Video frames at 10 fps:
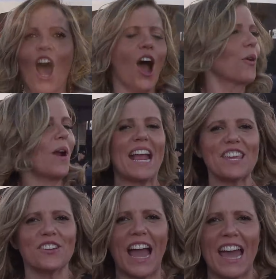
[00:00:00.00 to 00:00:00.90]
All right,
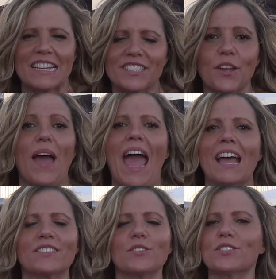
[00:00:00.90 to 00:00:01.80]
you guys, so
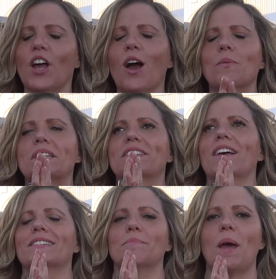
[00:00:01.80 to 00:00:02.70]
as you saw, we saw
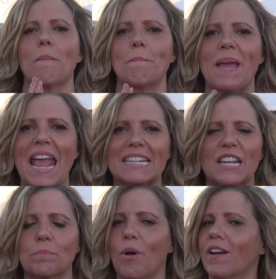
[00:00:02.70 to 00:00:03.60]
some
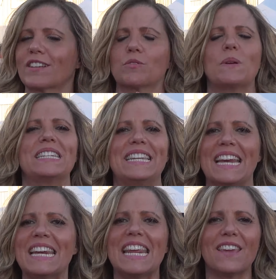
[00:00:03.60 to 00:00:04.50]
amazing products. We
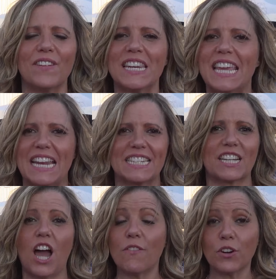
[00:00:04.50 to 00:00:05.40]
didn't even get to
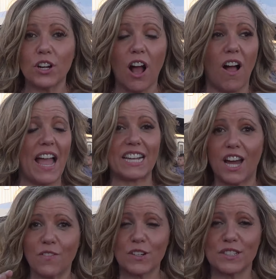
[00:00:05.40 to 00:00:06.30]
cover it all. I
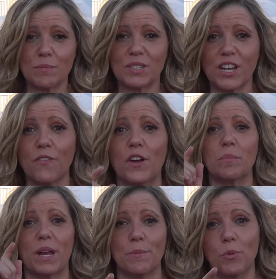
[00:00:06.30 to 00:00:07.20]
covered some stuff
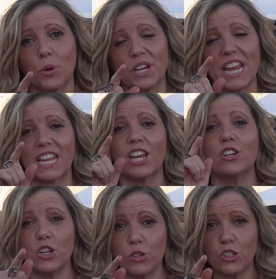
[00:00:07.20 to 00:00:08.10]
my morning
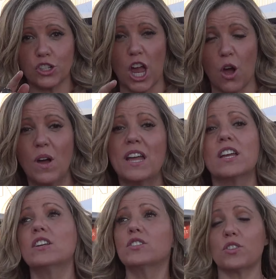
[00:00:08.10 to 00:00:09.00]
news show,
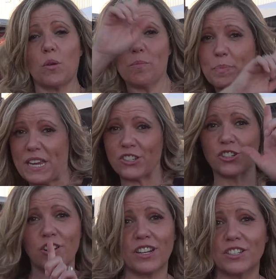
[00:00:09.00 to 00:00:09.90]
so be
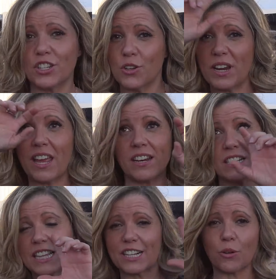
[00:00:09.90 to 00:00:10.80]
sure to tune in,
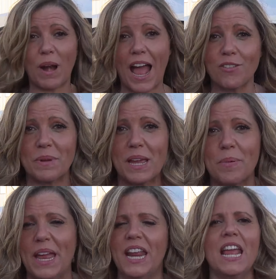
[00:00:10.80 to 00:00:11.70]
click around me.
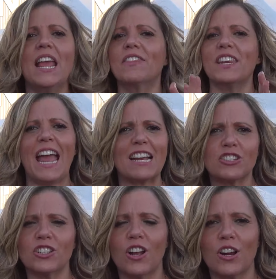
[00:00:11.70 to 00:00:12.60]
But the
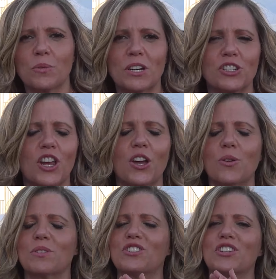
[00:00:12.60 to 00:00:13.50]
National Hardware Show
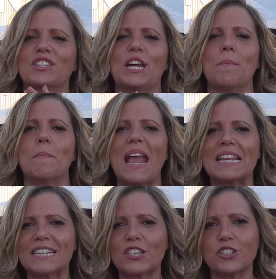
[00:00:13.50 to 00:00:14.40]
was just an amazing